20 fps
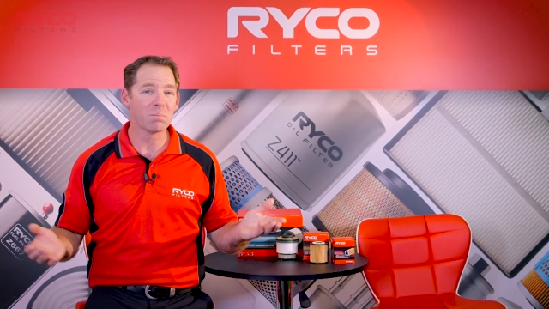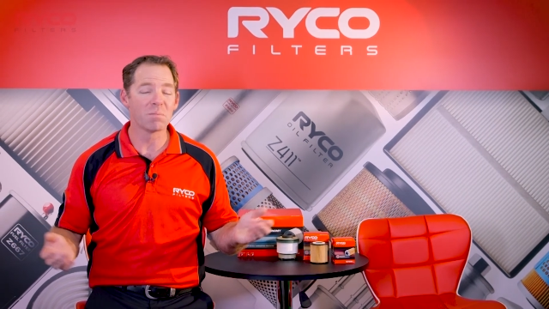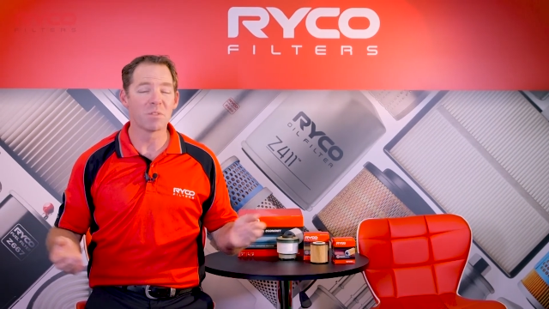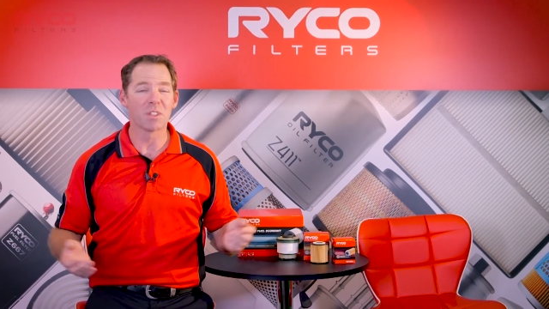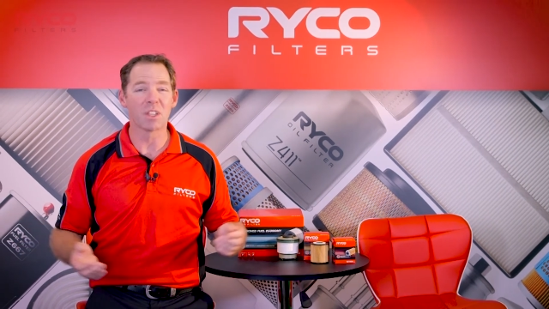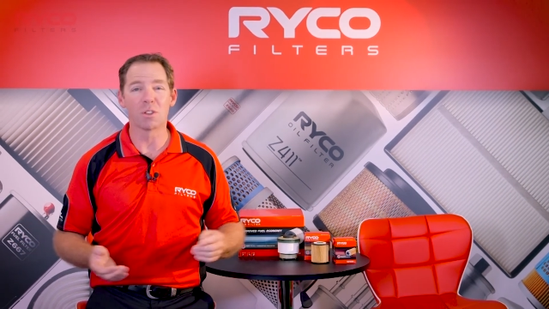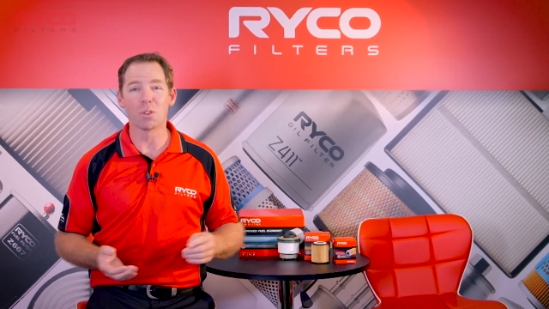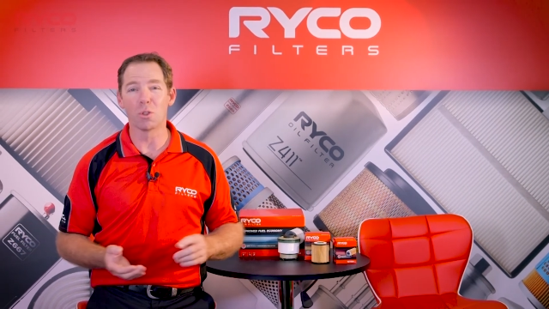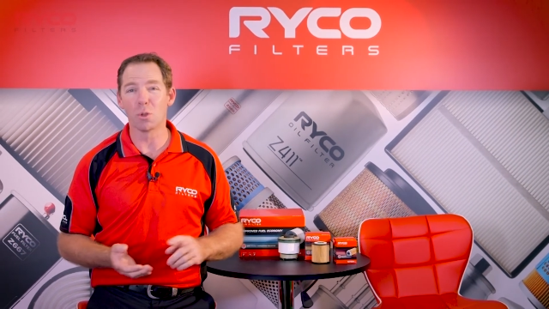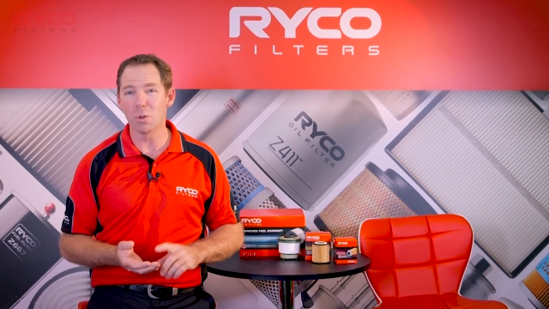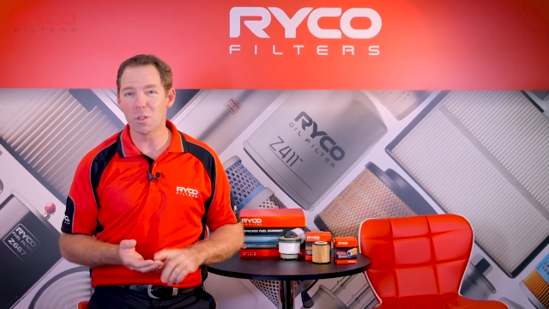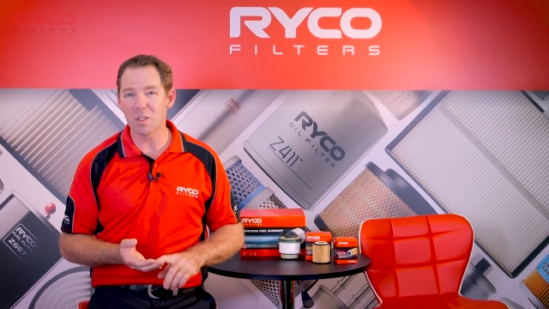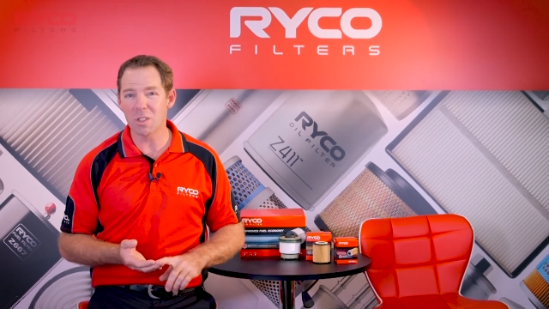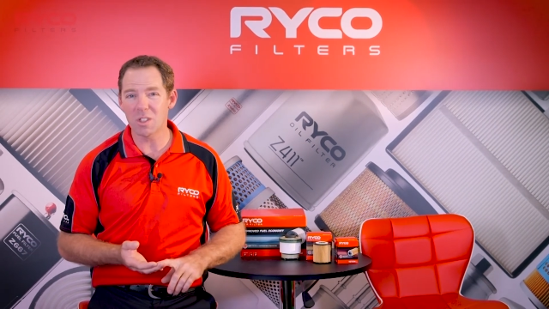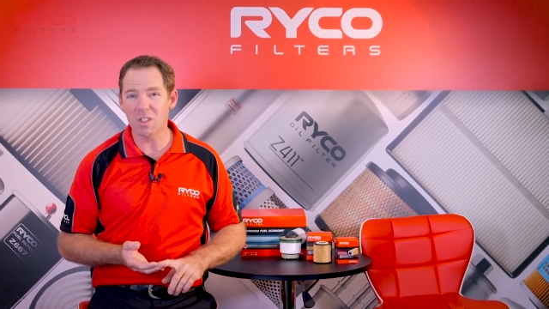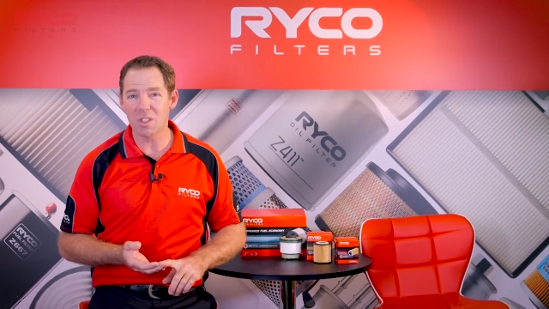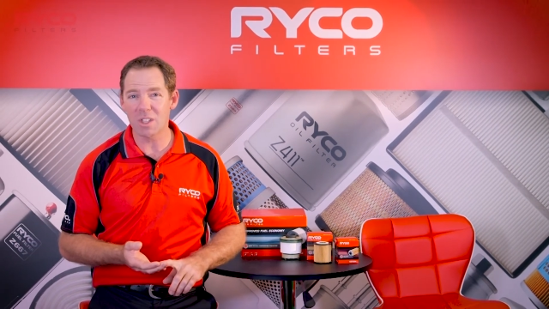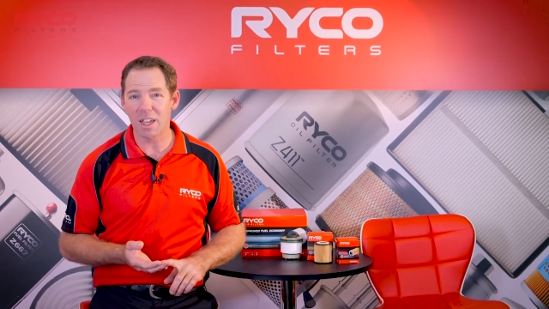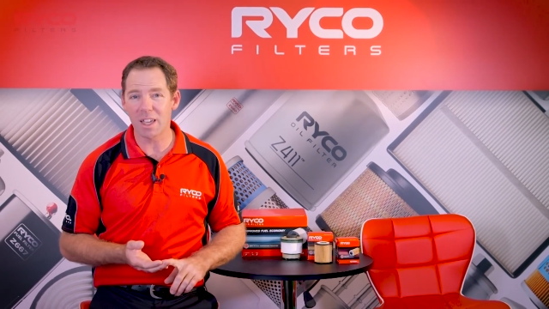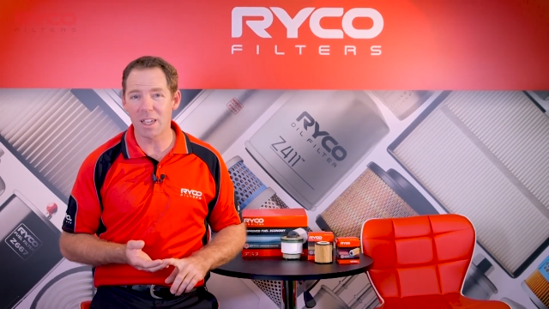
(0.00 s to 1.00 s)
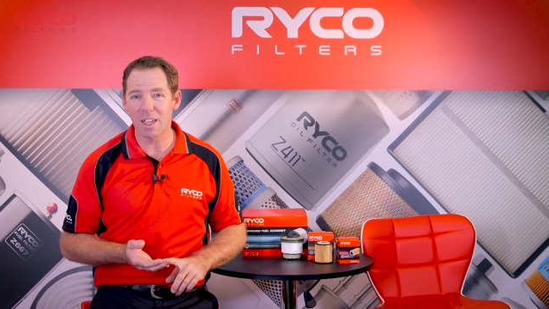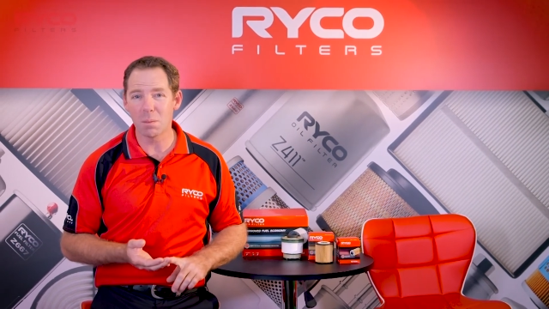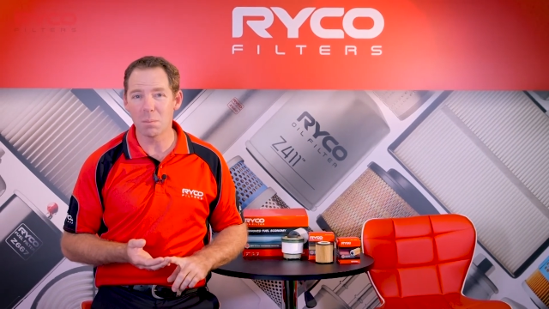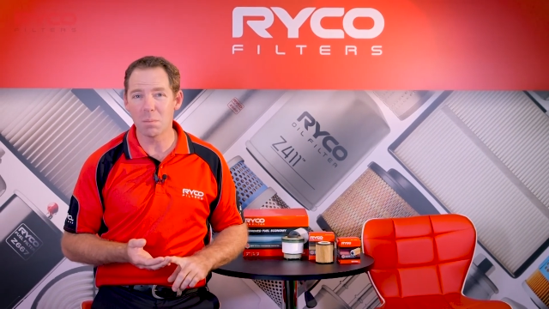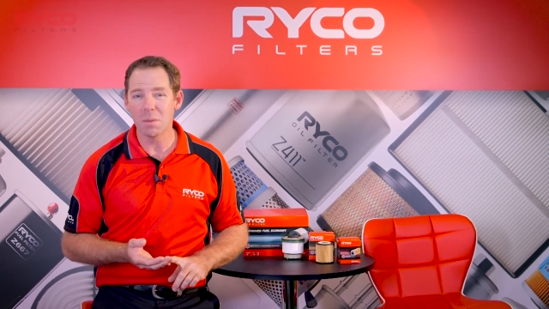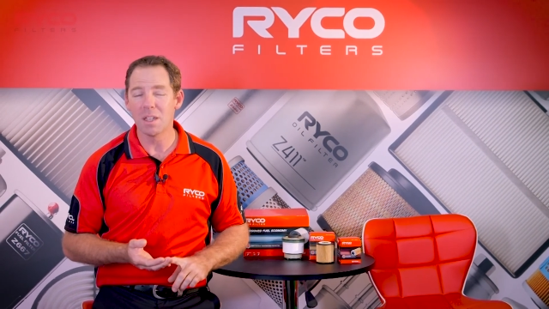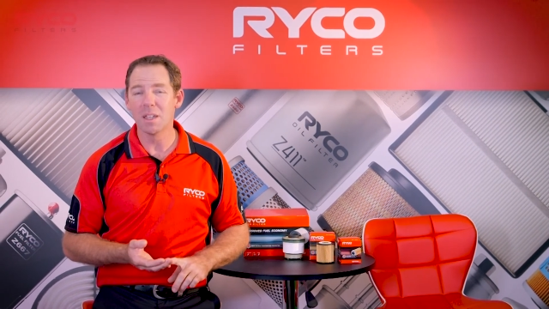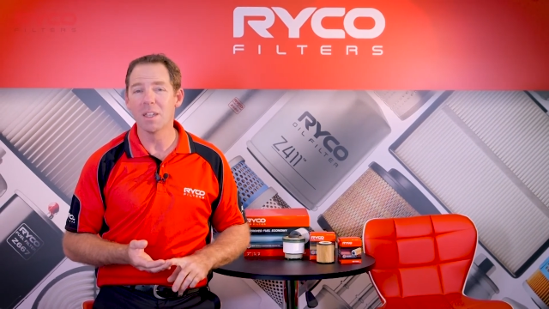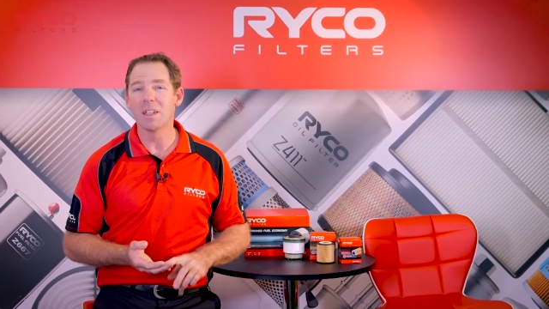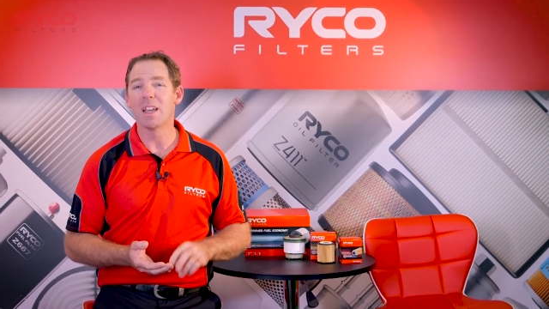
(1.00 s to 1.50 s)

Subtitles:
that looks the same